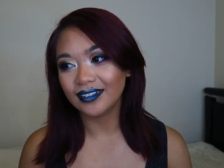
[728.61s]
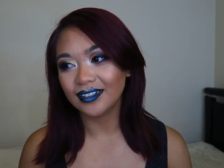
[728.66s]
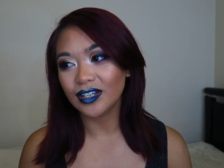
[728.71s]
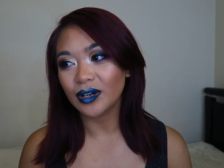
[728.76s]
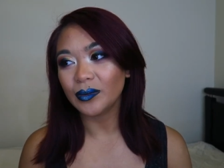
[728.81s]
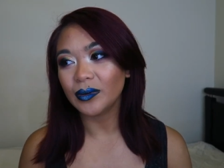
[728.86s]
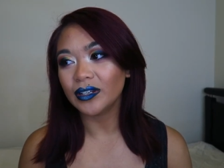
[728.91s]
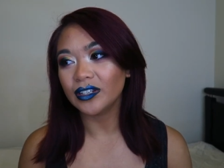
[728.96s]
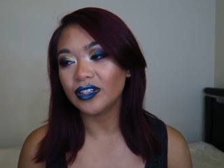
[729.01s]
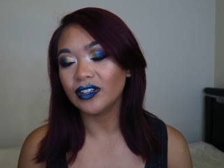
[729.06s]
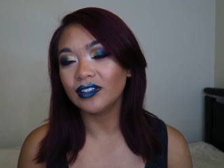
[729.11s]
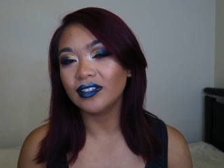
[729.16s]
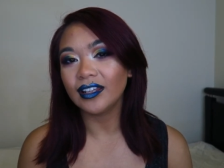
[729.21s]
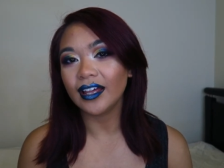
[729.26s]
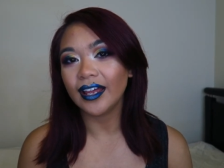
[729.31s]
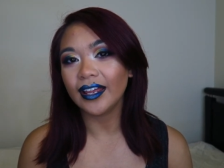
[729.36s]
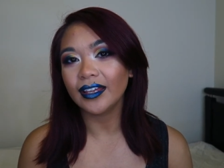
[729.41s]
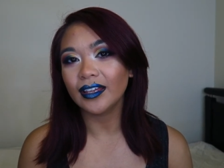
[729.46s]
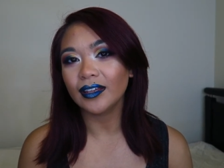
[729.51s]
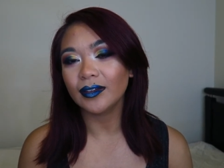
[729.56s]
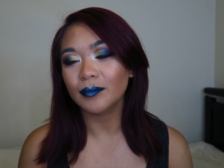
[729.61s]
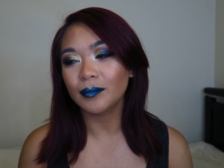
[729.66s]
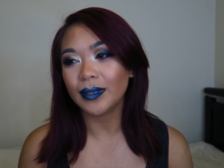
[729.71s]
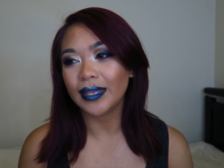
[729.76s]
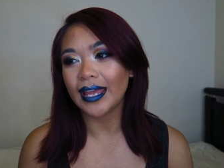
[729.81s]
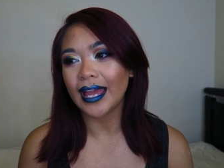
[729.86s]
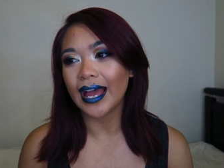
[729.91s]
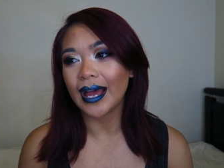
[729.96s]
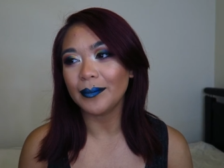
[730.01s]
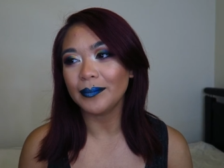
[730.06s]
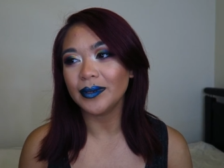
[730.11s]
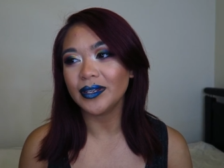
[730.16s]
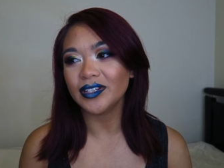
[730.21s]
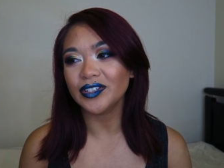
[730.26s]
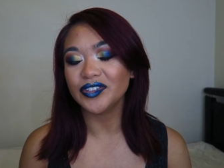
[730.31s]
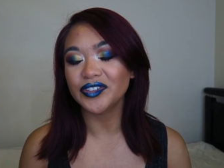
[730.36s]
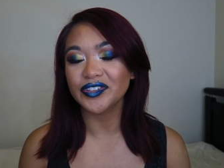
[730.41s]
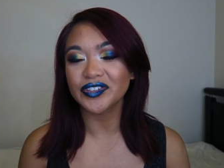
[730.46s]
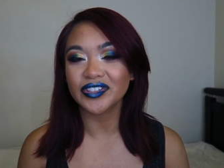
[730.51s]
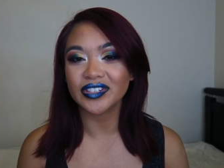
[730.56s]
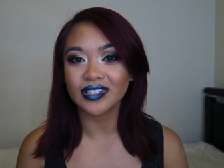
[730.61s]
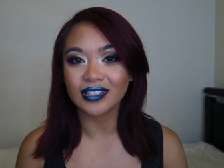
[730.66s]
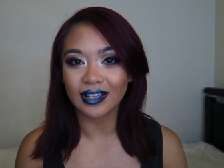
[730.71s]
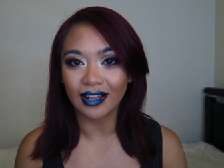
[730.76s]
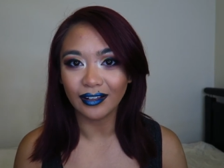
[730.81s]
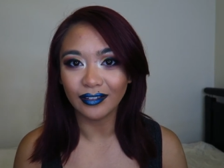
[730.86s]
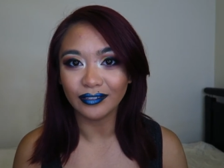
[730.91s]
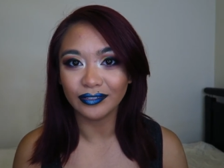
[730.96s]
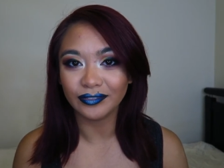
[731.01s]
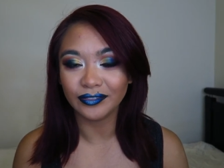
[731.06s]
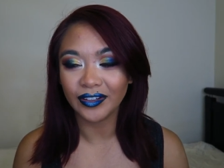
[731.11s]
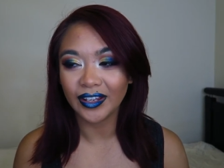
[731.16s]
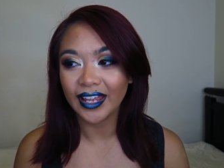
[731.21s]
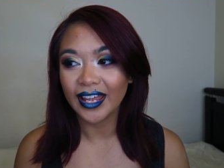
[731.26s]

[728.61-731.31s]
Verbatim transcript: Know what you like, be happy in yourself,